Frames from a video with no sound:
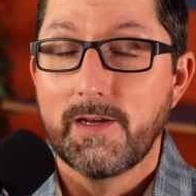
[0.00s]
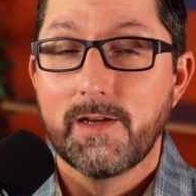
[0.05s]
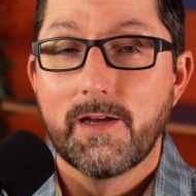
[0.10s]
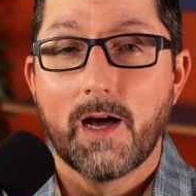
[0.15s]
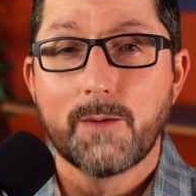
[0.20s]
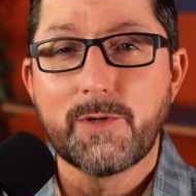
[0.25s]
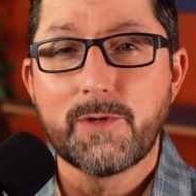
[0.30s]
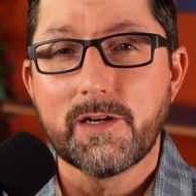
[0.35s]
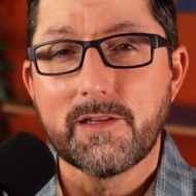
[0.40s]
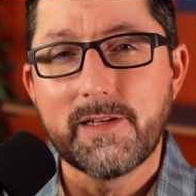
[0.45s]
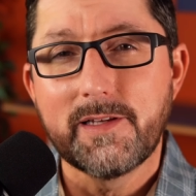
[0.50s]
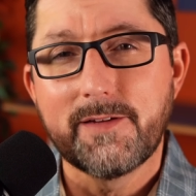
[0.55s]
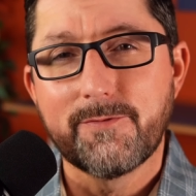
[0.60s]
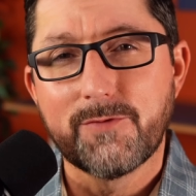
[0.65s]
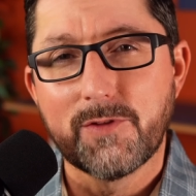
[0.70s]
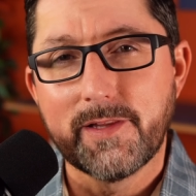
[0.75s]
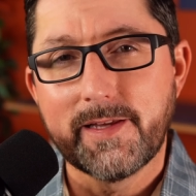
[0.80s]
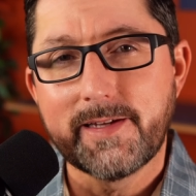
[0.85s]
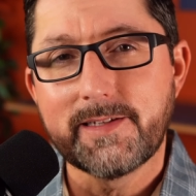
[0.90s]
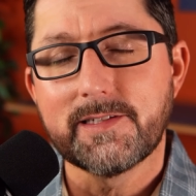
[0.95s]
I'm going to leave
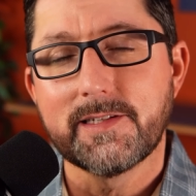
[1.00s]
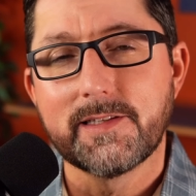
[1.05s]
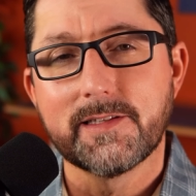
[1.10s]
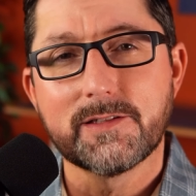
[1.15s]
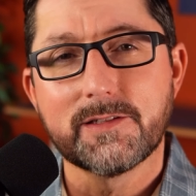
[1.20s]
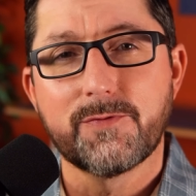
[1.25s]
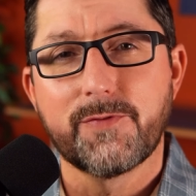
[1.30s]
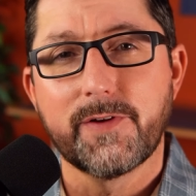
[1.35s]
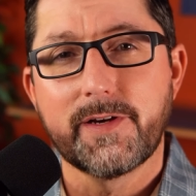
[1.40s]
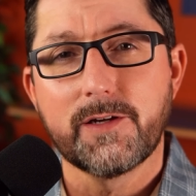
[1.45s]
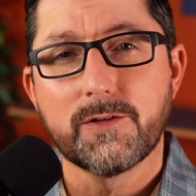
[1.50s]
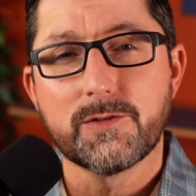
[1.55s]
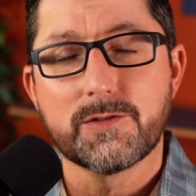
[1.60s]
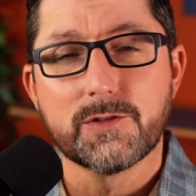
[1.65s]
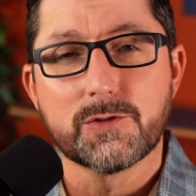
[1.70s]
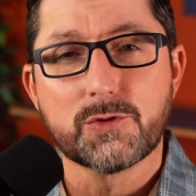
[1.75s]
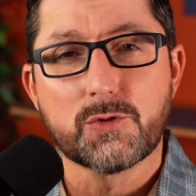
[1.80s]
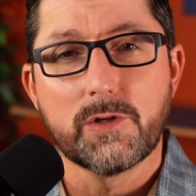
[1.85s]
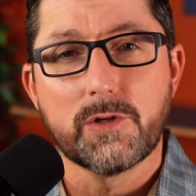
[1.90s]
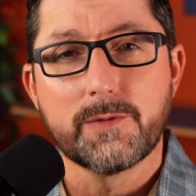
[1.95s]
links in this video's
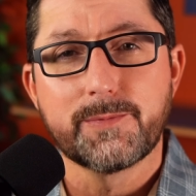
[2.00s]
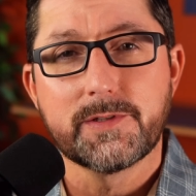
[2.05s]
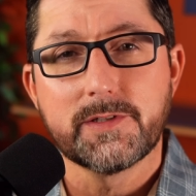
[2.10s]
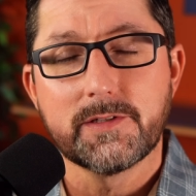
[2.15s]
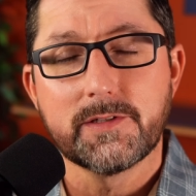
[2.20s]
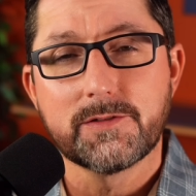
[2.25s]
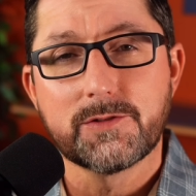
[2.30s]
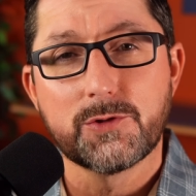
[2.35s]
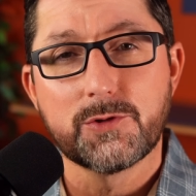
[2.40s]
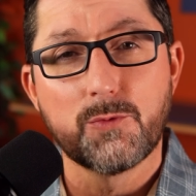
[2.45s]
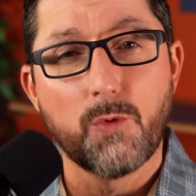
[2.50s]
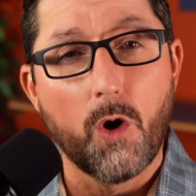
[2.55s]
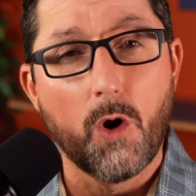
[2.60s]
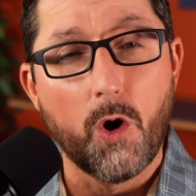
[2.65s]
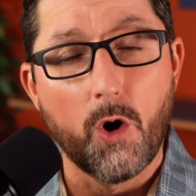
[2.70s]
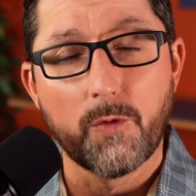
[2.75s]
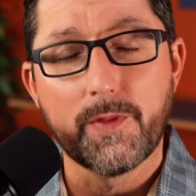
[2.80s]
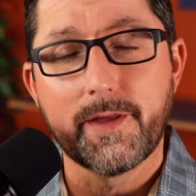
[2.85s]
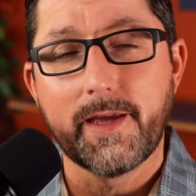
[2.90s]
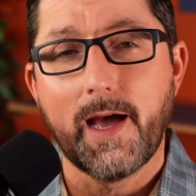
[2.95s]
description to
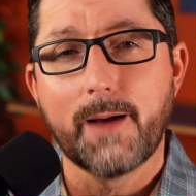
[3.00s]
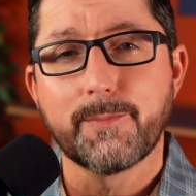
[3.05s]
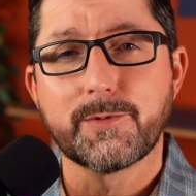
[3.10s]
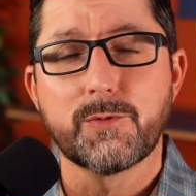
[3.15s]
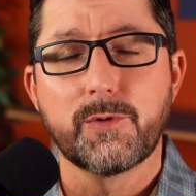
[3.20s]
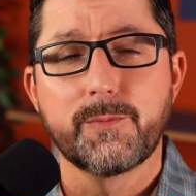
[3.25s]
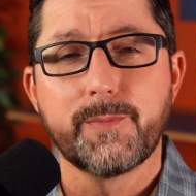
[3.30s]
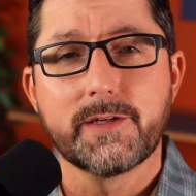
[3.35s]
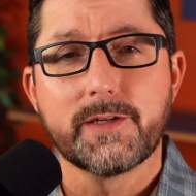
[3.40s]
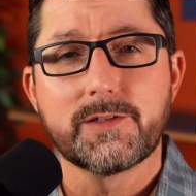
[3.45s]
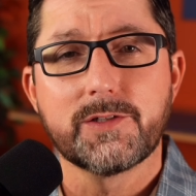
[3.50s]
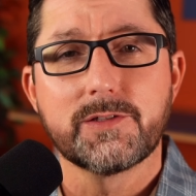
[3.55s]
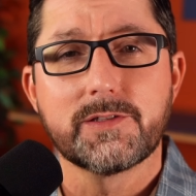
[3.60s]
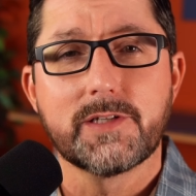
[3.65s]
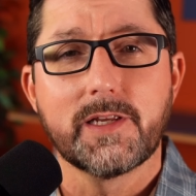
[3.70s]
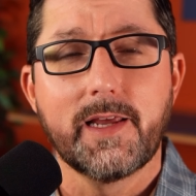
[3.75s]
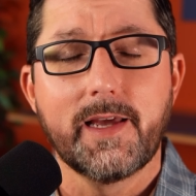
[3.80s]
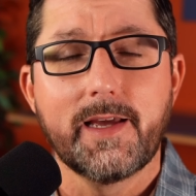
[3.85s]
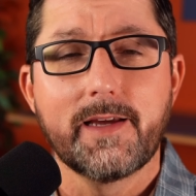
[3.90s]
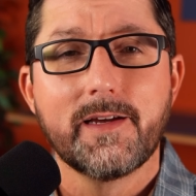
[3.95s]
all the apps we mentioned
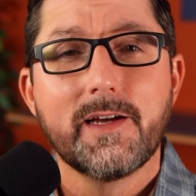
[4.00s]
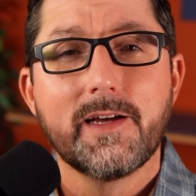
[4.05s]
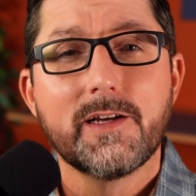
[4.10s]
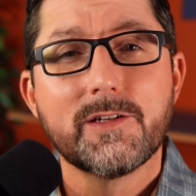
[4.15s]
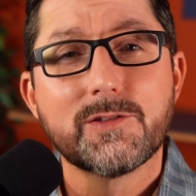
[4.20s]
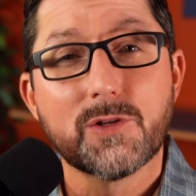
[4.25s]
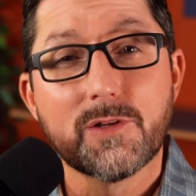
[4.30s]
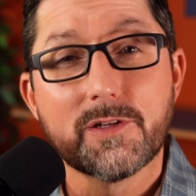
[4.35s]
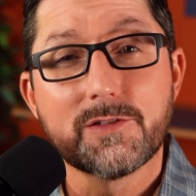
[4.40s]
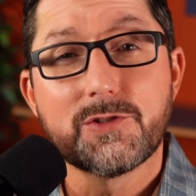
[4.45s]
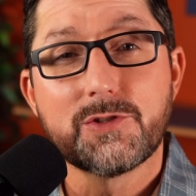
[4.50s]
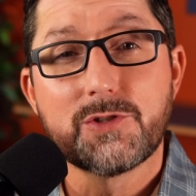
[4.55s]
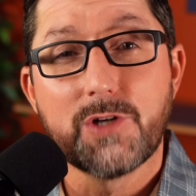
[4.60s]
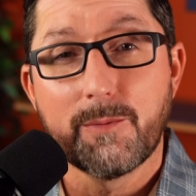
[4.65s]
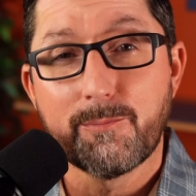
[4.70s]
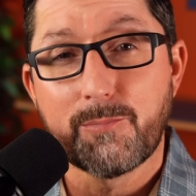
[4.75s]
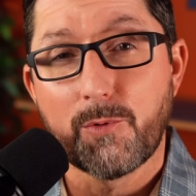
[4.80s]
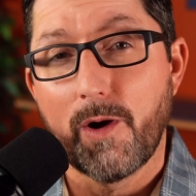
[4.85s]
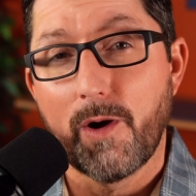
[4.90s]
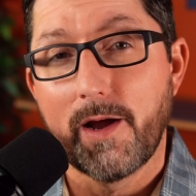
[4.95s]
today, so let's
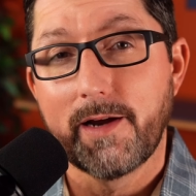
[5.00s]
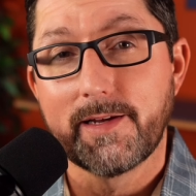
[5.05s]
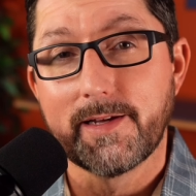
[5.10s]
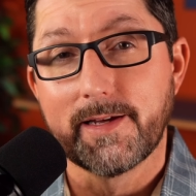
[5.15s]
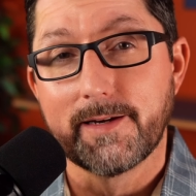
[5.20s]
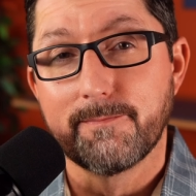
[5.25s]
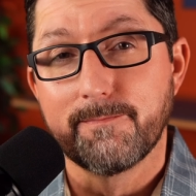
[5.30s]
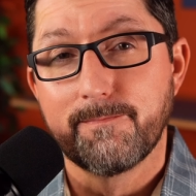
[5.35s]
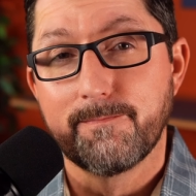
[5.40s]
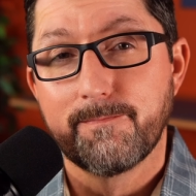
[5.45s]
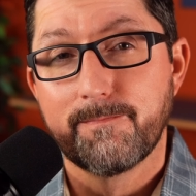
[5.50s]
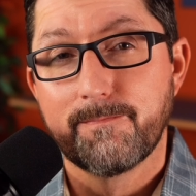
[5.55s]
jump right in.